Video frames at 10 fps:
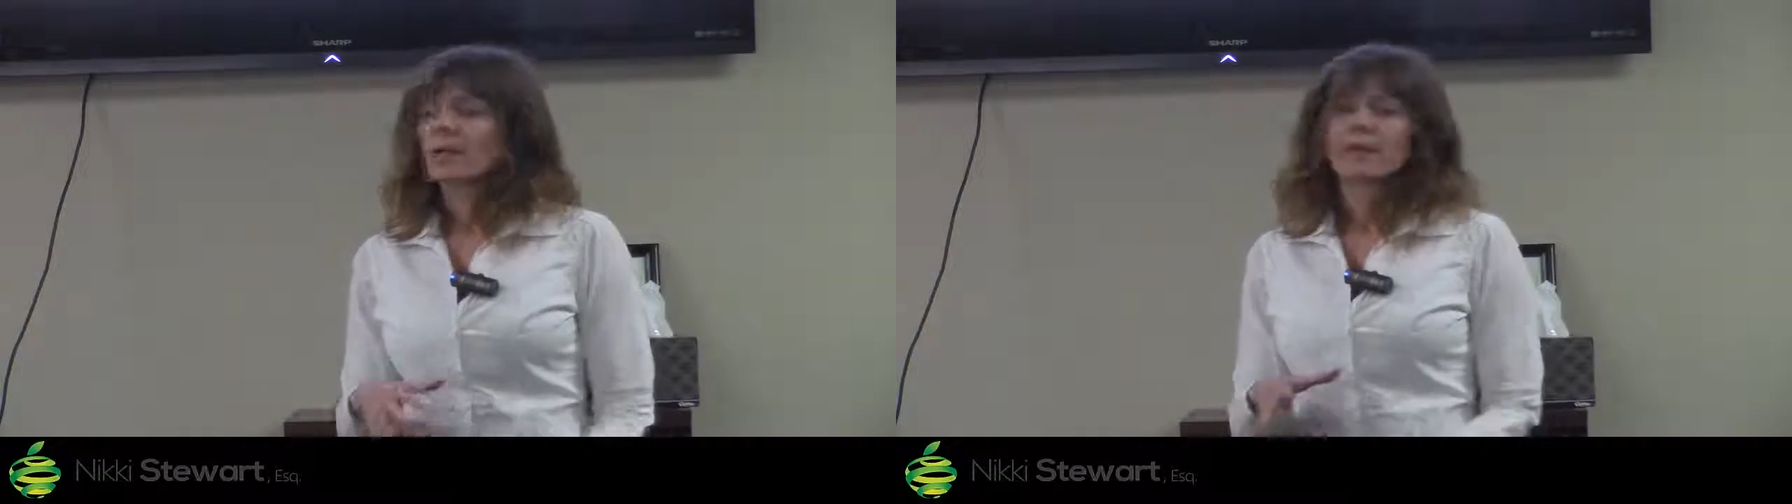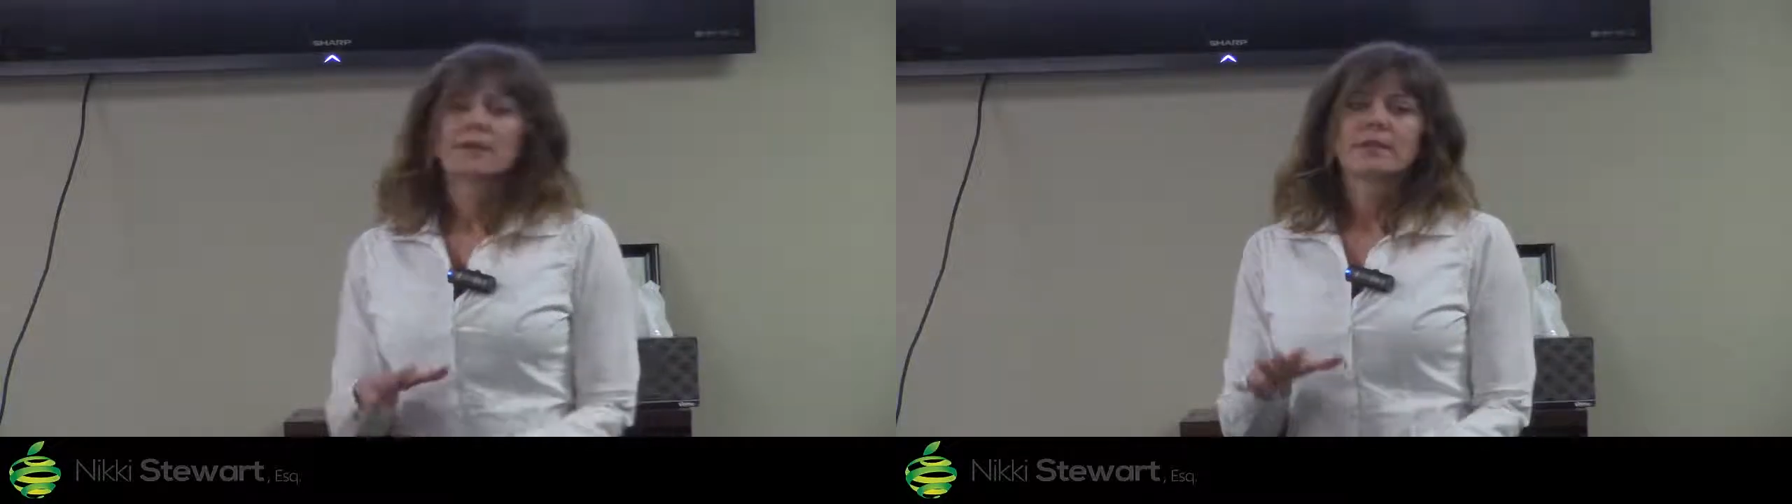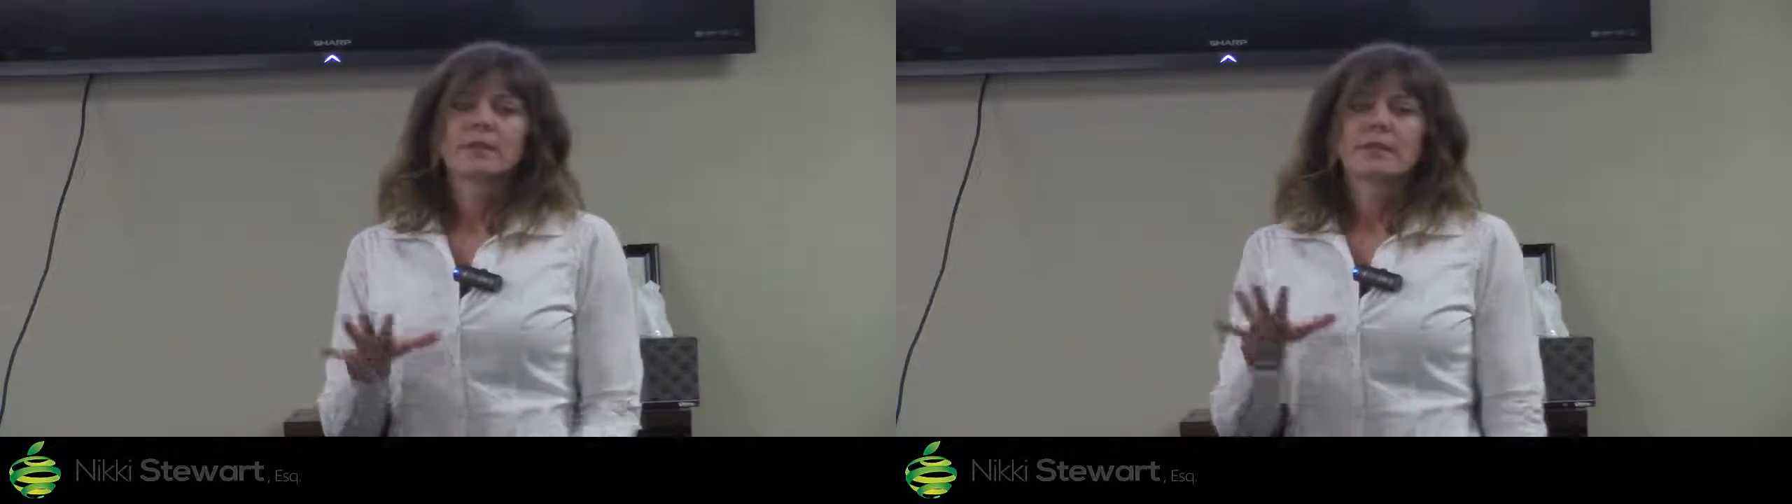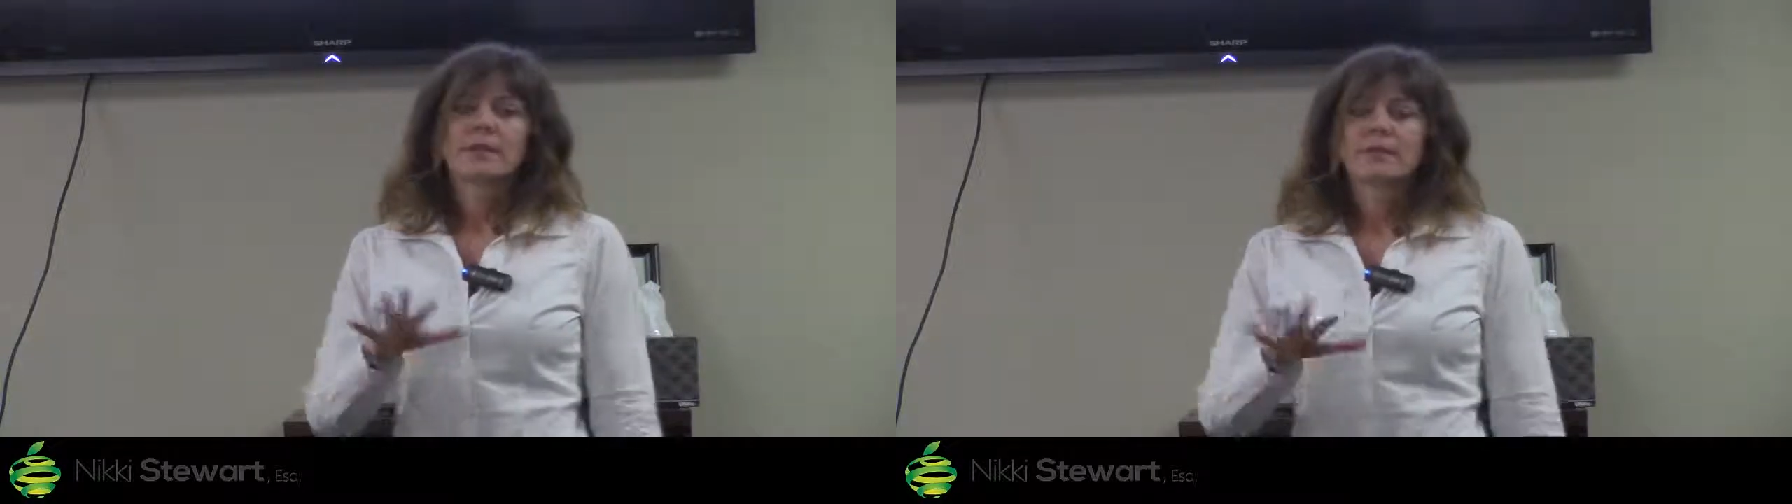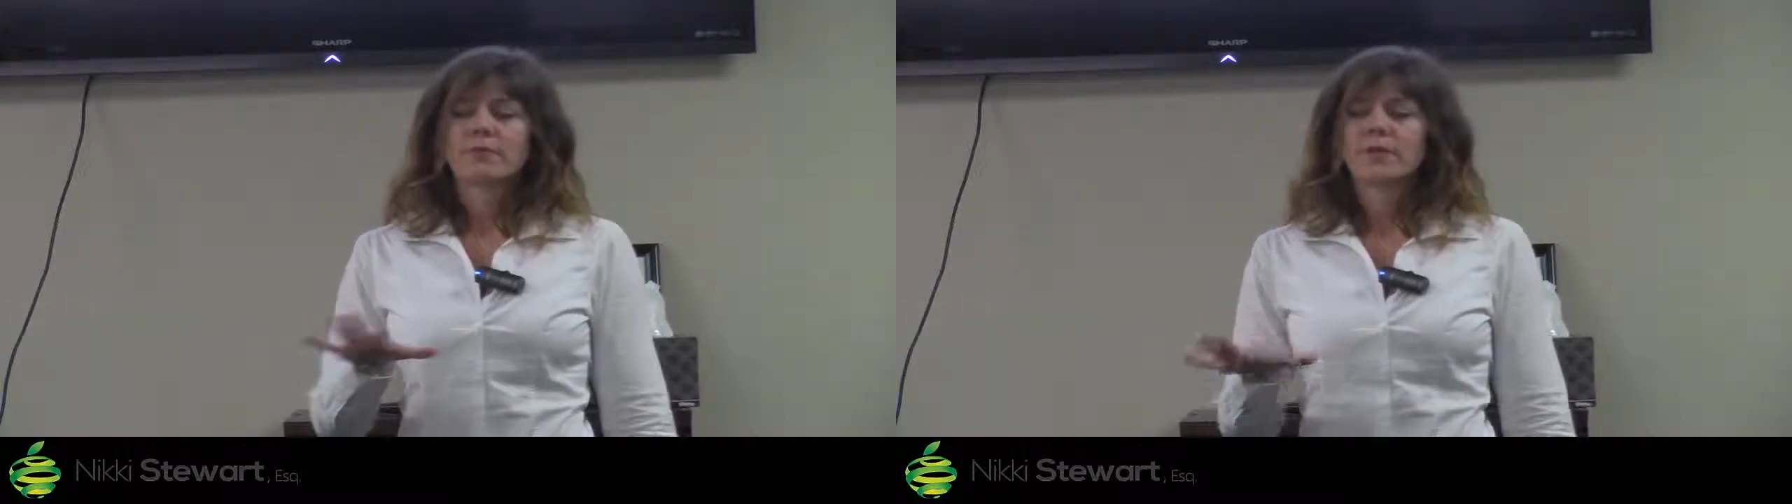But
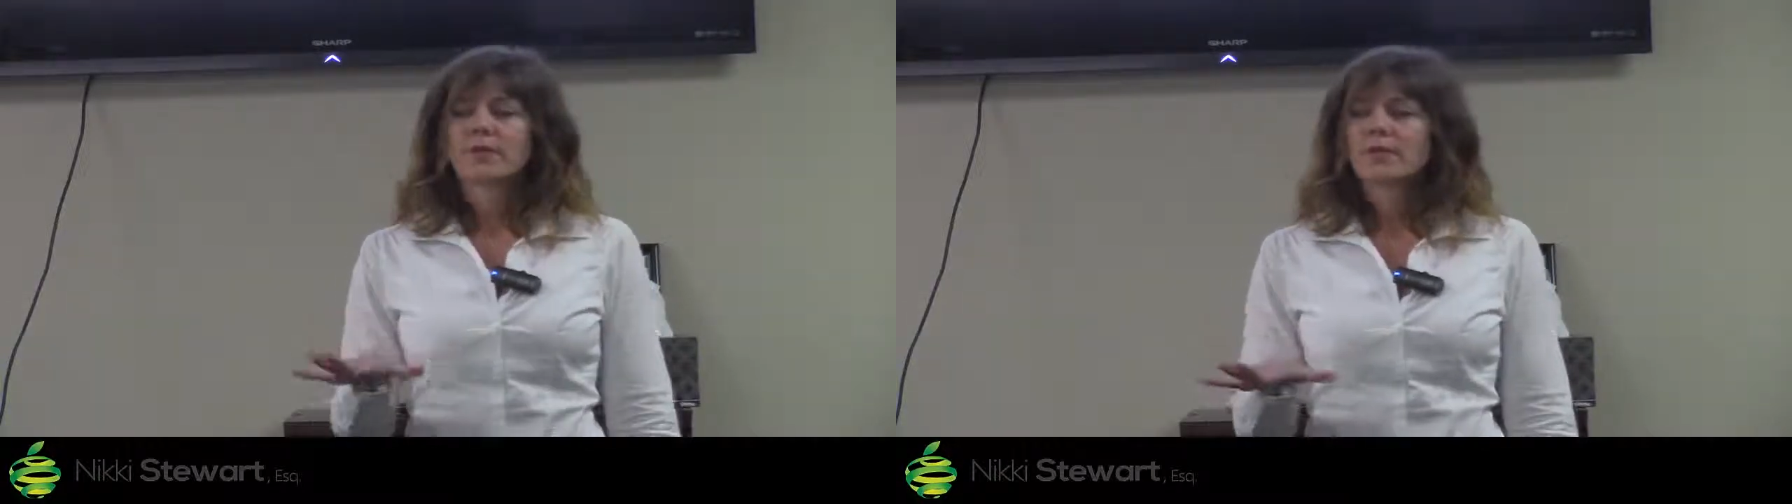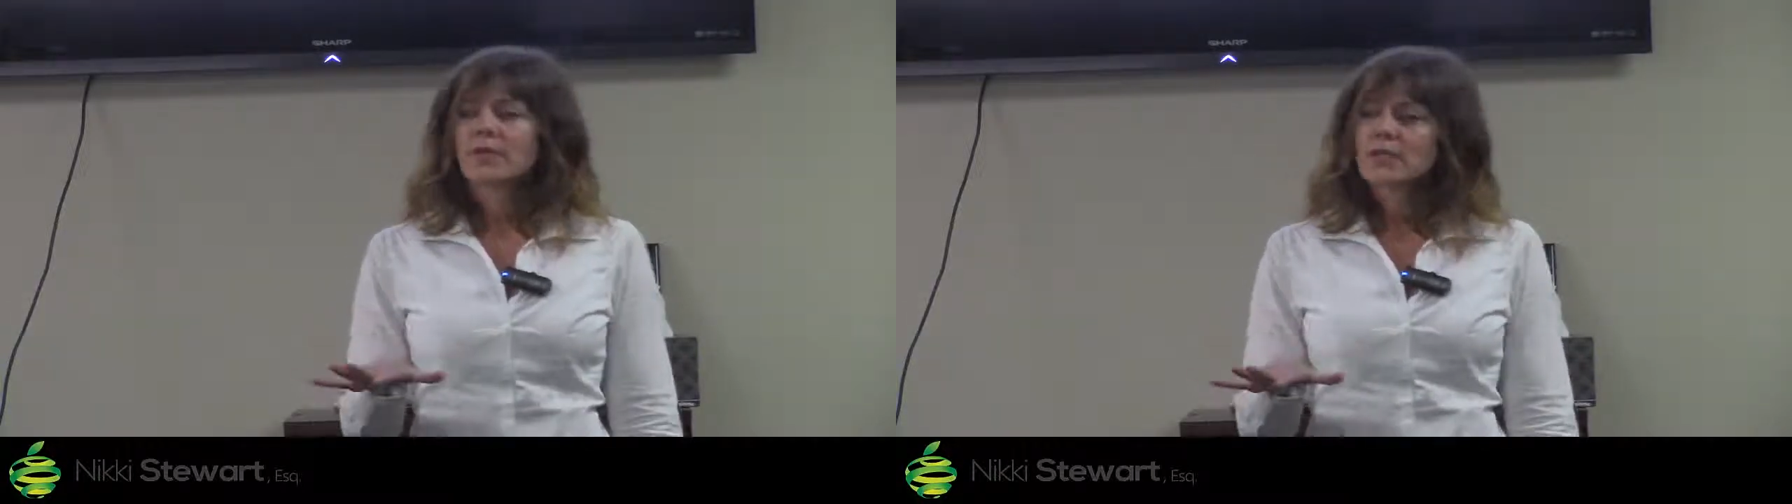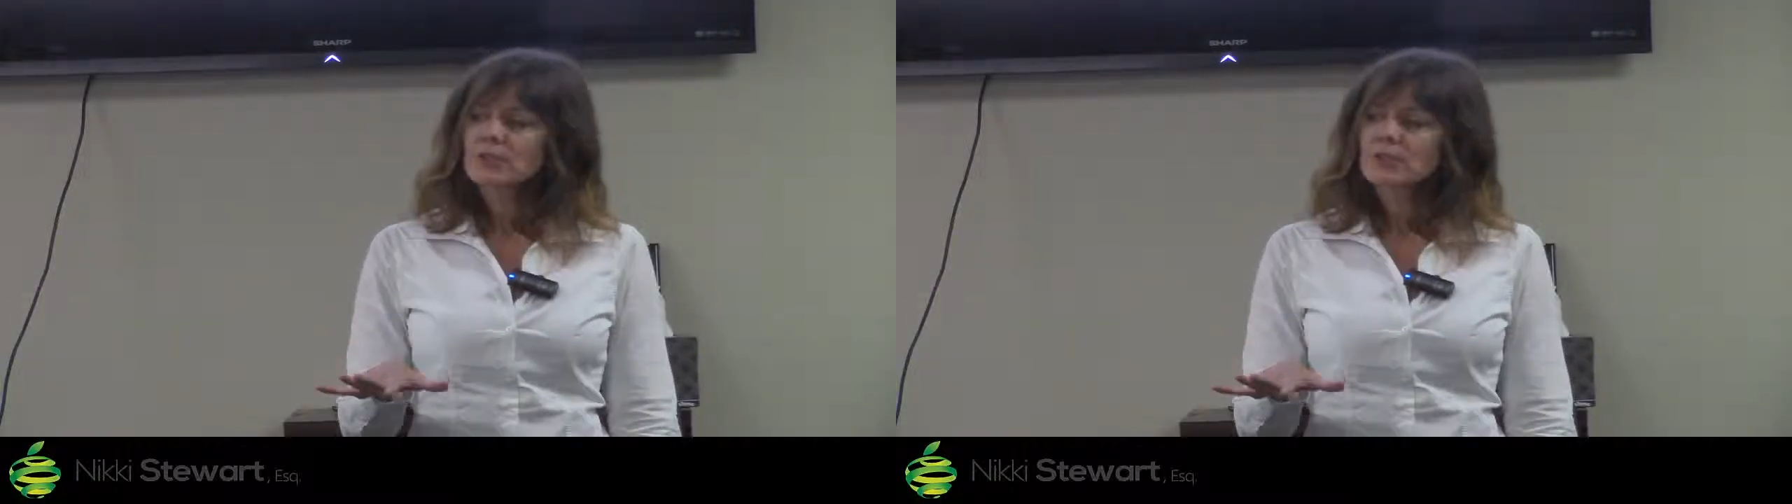if you're